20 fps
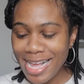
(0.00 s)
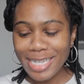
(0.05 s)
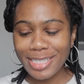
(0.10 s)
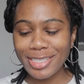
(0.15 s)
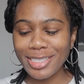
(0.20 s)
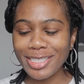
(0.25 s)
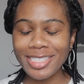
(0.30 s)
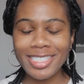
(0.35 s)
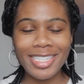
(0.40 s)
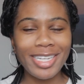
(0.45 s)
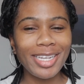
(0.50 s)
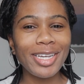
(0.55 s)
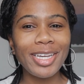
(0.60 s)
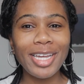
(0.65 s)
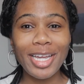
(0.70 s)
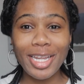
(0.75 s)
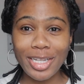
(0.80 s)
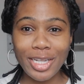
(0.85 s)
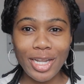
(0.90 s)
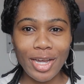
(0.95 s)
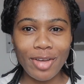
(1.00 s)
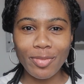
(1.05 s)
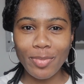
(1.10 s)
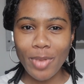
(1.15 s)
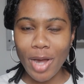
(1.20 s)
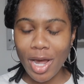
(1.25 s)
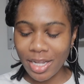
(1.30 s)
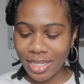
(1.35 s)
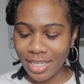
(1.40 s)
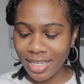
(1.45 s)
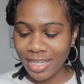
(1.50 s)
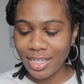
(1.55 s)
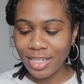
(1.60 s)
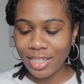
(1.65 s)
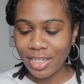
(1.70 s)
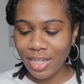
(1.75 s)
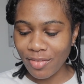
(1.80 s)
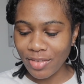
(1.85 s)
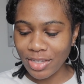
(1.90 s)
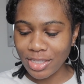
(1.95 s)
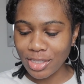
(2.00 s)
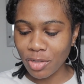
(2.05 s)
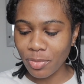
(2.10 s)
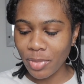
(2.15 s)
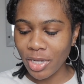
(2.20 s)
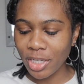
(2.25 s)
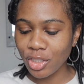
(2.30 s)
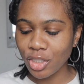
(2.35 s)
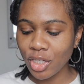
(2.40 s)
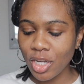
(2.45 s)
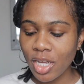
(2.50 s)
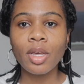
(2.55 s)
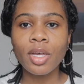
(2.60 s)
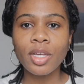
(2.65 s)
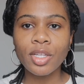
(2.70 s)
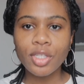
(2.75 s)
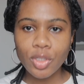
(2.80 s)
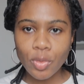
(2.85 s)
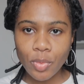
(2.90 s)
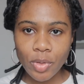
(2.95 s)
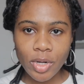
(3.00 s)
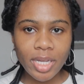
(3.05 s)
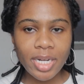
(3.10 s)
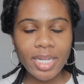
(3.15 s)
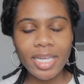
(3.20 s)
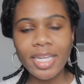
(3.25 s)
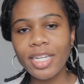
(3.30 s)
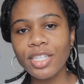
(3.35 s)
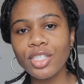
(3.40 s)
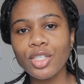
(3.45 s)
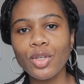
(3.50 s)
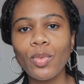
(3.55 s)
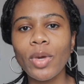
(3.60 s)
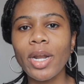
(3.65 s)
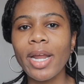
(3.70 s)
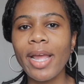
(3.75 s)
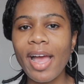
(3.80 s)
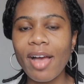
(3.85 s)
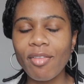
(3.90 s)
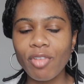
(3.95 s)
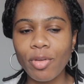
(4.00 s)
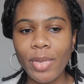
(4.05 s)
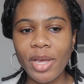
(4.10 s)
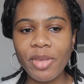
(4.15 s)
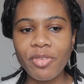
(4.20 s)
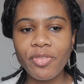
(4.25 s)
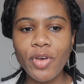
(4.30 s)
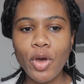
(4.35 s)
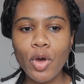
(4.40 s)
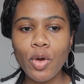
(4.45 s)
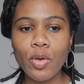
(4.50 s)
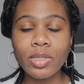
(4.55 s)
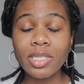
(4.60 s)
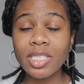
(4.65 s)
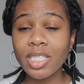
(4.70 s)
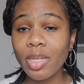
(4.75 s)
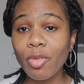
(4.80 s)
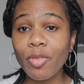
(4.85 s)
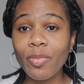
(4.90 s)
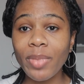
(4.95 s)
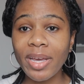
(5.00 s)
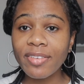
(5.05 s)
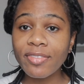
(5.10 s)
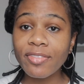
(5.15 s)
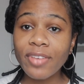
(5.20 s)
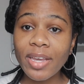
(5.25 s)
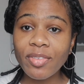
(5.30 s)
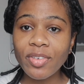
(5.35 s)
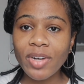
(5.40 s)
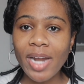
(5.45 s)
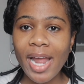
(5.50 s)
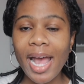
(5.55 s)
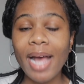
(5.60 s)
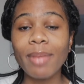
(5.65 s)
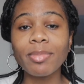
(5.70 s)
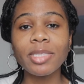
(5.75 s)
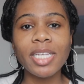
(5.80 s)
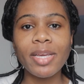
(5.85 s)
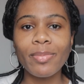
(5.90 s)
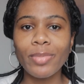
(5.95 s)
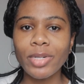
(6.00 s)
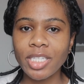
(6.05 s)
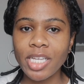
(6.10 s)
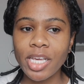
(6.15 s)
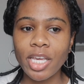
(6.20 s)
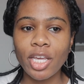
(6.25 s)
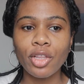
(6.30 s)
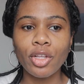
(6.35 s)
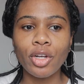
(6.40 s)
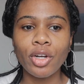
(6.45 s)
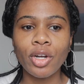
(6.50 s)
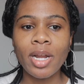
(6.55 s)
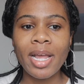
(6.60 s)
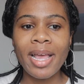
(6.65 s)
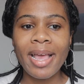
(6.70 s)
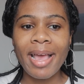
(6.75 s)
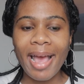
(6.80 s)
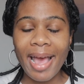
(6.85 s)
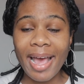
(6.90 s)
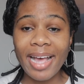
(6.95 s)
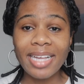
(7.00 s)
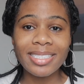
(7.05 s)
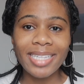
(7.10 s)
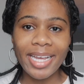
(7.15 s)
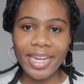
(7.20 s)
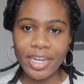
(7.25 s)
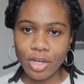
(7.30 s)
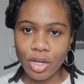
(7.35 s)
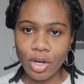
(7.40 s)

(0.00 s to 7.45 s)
Just love Bali. Love it so much. So we're going to get into what I have on my phone, some of my favorite apps in particular as a